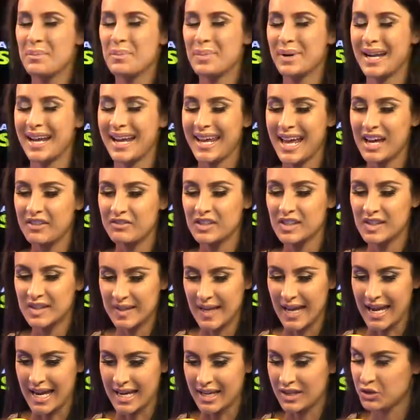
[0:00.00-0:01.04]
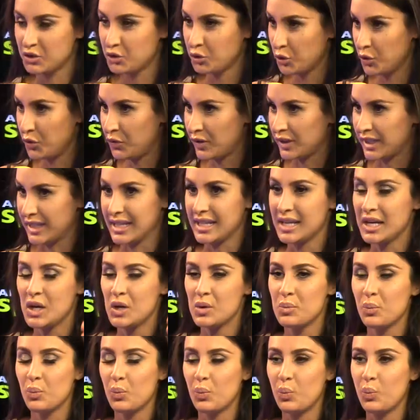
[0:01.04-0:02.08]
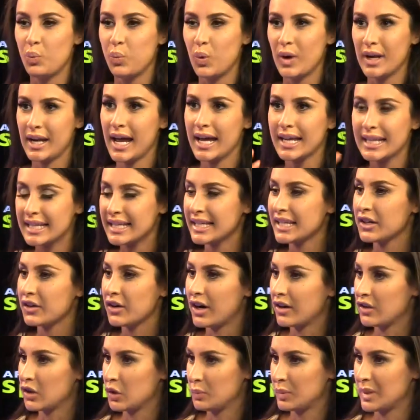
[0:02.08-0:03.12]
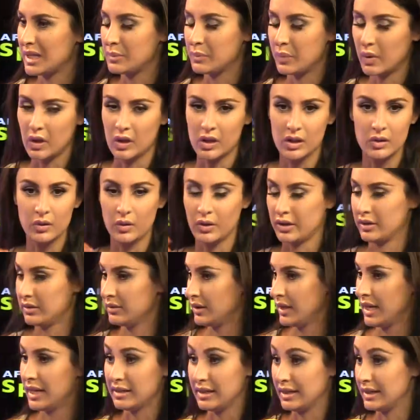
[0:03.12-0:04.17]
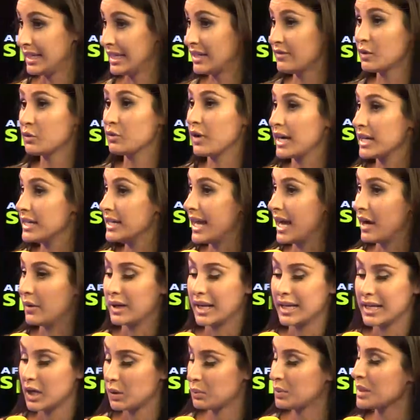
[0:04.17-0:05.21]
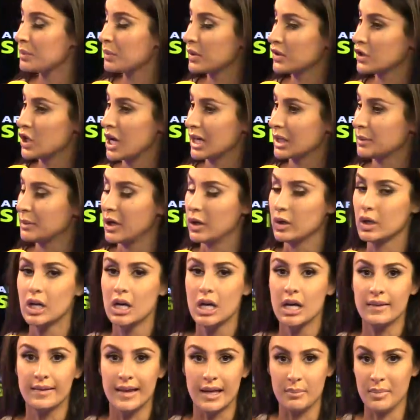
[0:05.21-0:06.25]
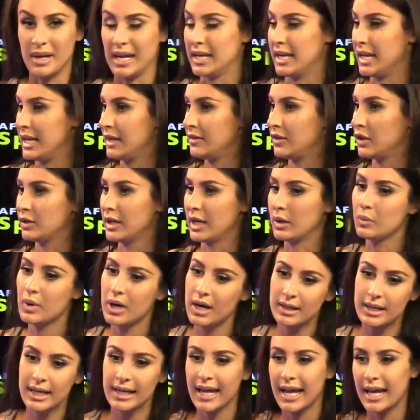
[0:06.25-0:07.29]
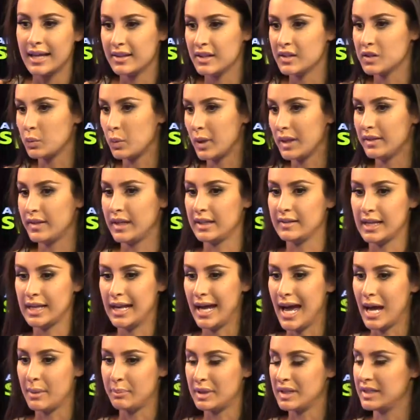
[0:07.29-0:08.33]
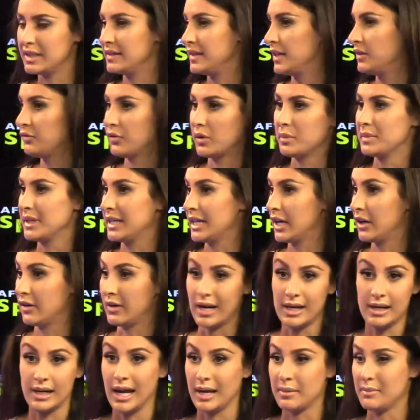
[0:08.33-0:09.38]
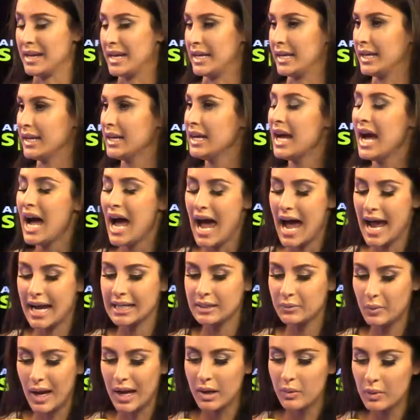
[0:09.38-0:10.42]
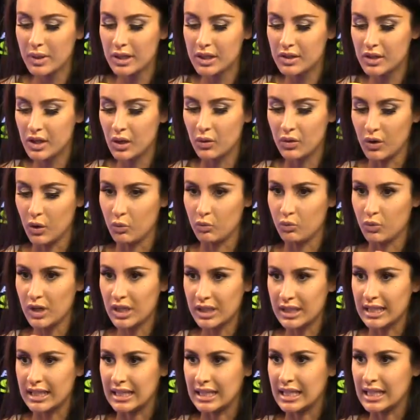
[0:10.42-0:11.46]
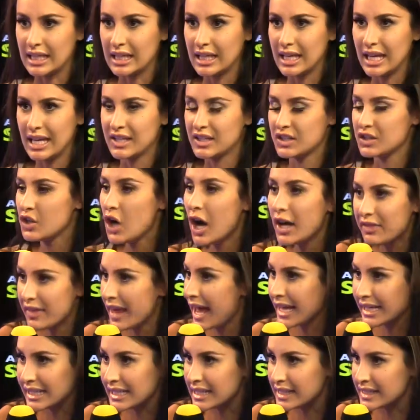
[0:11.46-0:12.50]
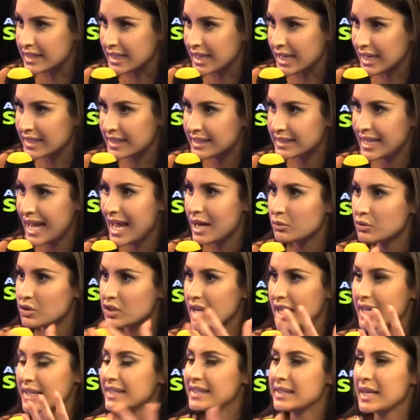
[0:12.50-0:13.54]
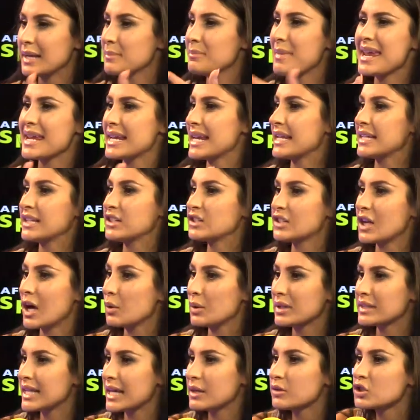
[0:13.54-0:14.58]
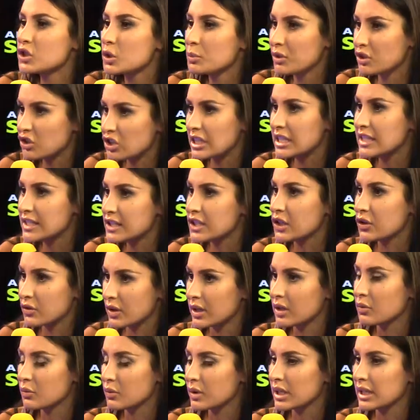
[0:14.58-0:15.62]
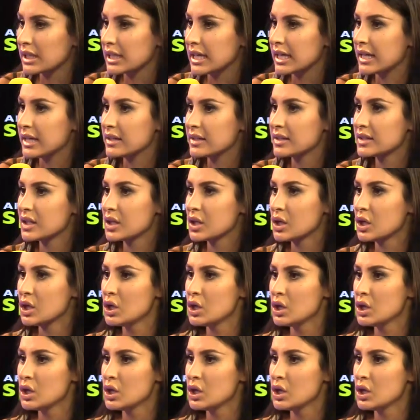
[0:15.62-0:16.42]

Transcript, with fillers: But I have to say, truthfully, when I hear other people, or even right now, when I hear people talk about they made it and they're like, well, I had this one thing that happened and then from there I, I made it. I, I want to know though, really, it's not that easy. It sounds oh, no, no, it, no. This it, was, so, it sounds so much easier this than is not it really an easy is. task.